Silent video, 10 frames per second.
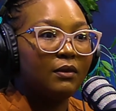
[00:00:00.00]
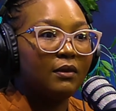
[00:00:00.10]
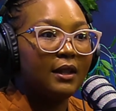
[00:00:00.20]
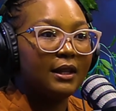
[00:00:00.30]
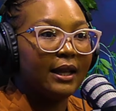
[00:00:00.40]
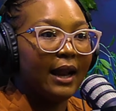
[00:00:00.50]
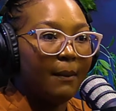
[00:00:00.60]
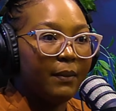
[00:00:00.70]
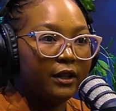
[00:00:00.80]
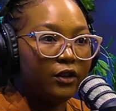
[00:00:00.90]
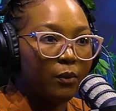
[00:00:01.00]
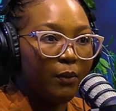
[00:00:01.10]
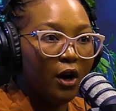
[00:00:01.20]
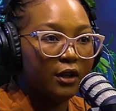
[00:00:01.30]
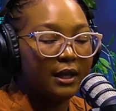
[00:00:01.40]
things that happened in your
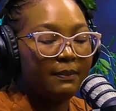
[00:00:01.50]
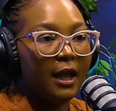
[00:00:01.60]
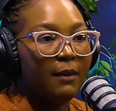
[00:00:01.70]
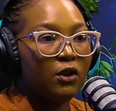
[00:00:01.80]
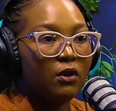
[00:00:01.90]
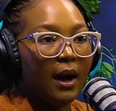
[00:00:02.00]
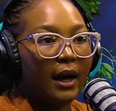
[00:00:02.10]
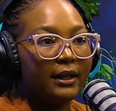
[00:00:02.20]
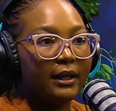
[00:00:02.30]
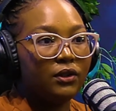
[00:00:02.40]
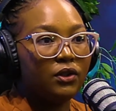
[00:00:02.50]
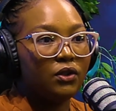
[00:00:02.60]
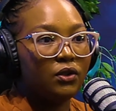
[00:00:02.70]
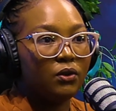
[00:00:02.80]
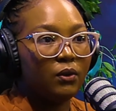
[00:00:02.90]
past that maybe you might need
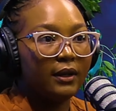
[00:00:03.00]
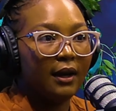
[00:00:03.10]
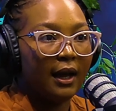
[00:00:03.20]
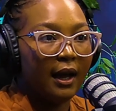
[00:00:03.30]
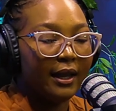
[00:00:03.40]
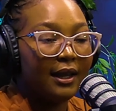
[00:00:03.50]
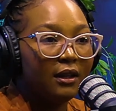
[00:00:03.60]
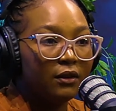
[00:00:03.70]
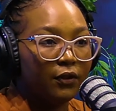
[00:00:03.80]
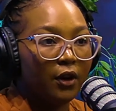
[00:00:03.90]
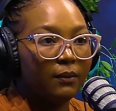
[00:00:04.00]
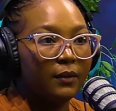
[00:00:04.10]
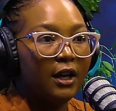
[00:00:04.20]
to heal from.